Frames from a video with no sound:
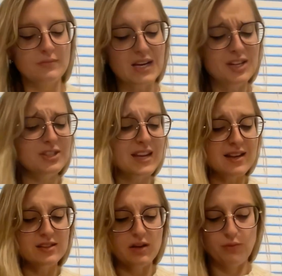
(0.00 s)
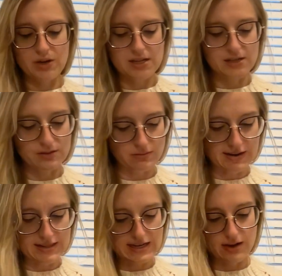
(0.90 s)
I just cast off one of these little
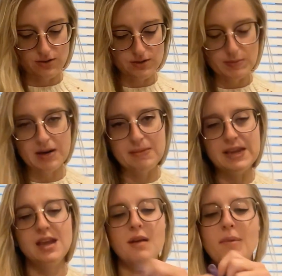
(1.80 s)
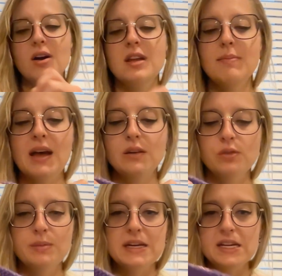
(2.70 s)
rectangles, but I'm making a market bag
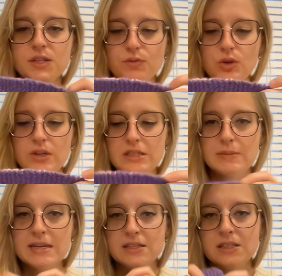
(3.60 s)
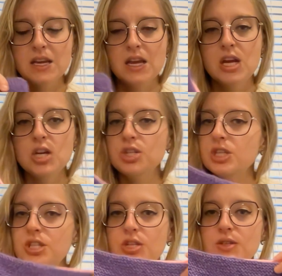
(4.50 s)
for my niece for Christmas.
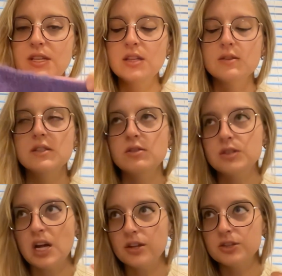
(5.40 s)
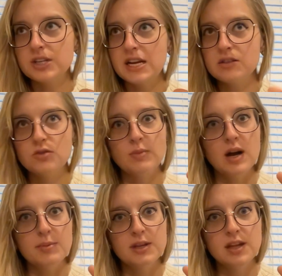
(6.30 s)
Just using those little dollar skeins from
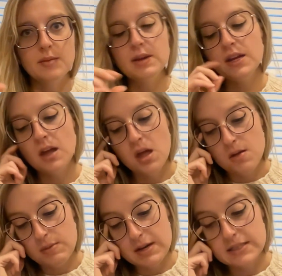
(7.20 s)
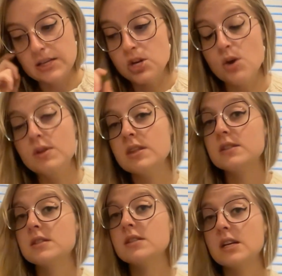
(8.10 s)
Hobby Lobby because I know that
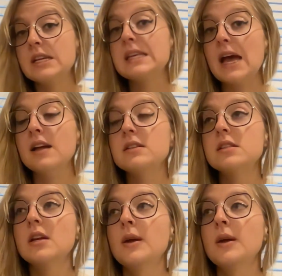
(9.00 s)
this is going to get